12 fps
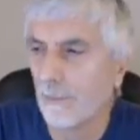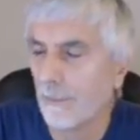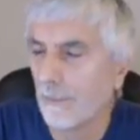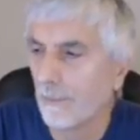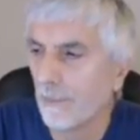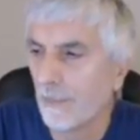
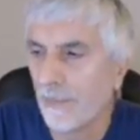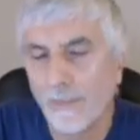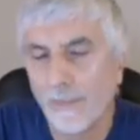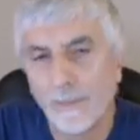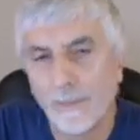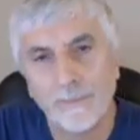
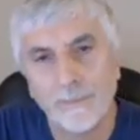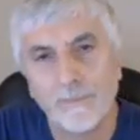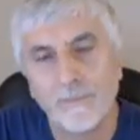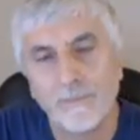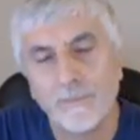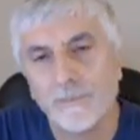
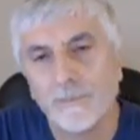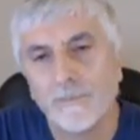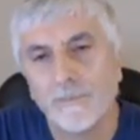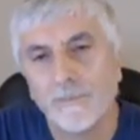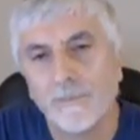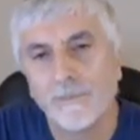
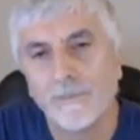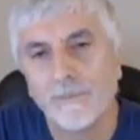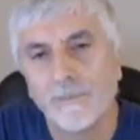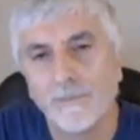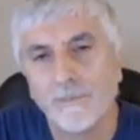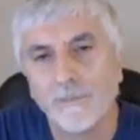
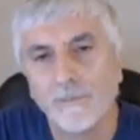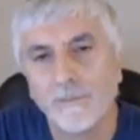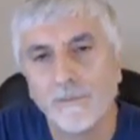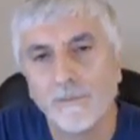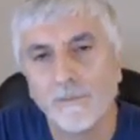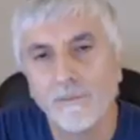
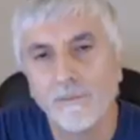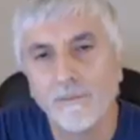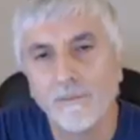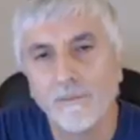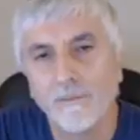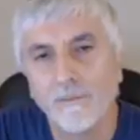
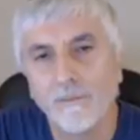(silent)